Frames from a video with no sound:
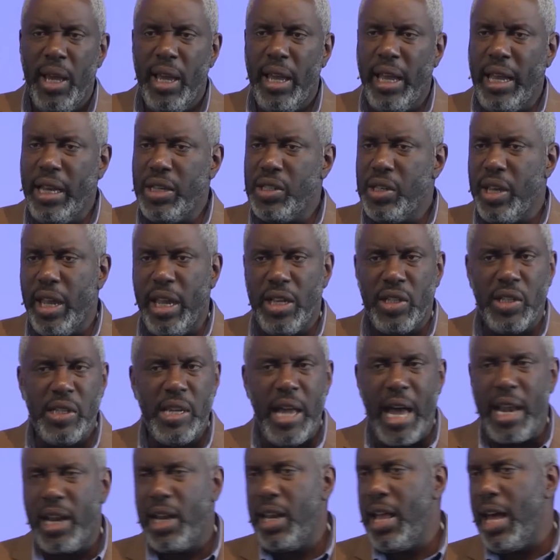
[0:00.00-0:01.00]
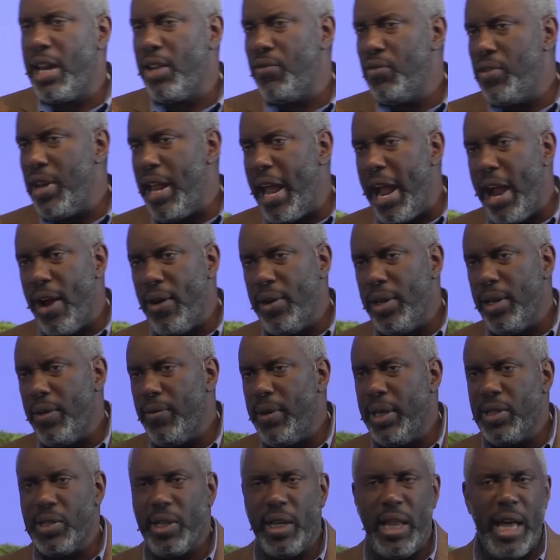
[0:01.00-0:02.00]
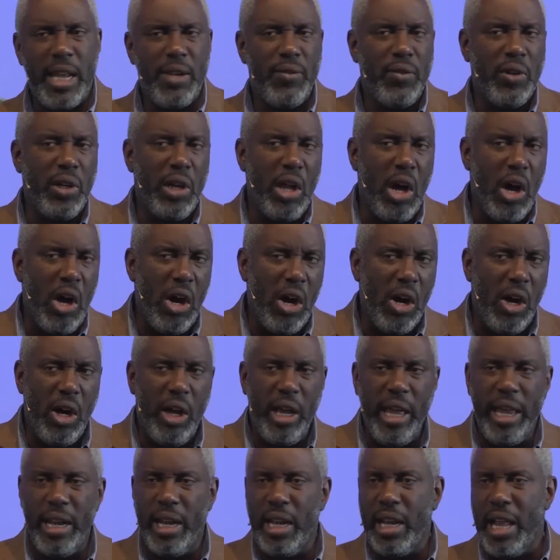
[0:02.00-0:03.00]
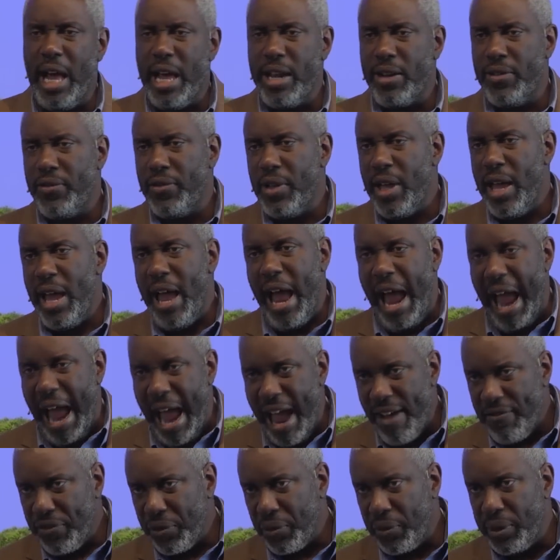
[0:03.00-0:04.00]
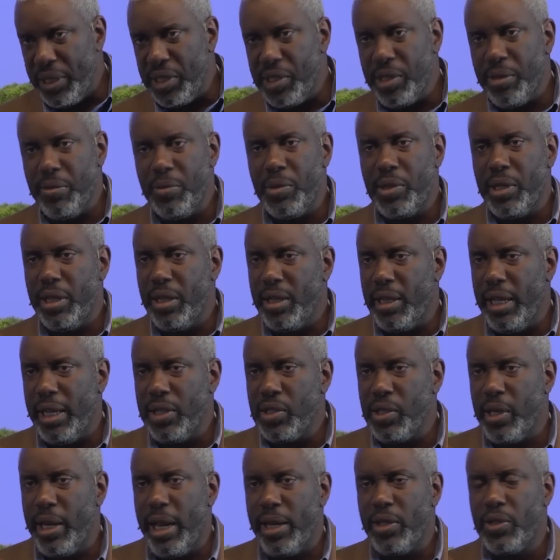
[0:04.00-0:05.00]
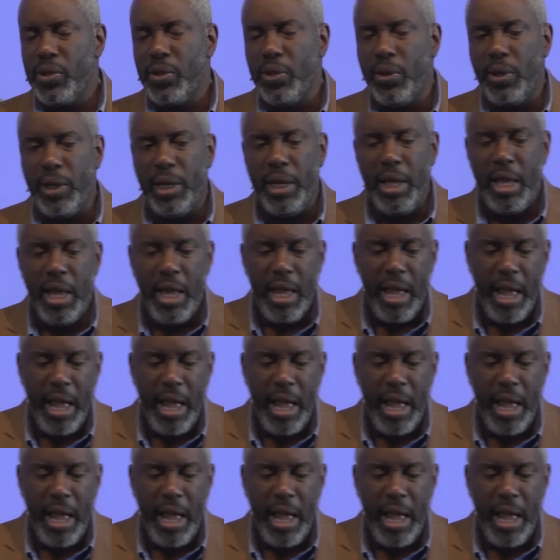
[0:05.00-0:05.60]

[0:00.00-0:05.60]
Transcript: It's, it's not a lot of narrative. There's a lot of law and a lot of aphorisms and things of that sort.